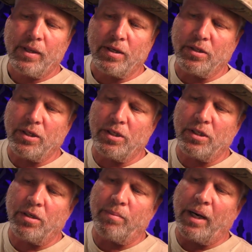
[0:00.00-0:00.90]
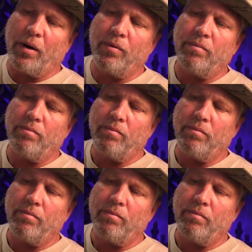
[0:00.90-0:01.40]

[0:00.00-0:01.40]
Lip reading: Because this is about